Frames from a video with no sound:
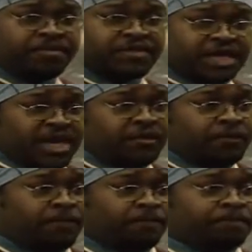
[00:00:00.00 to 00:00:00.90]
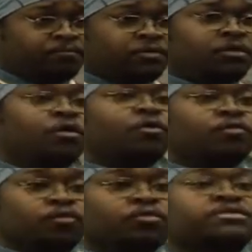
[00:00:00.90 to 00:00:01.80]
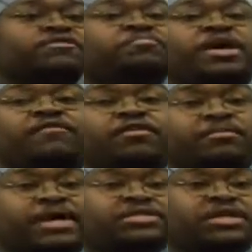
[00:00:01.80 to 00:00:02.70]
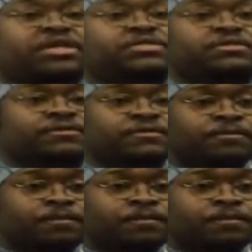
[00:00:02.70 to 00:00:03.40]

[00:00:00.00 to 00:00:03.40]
The ghetto, roots of painful imaginations.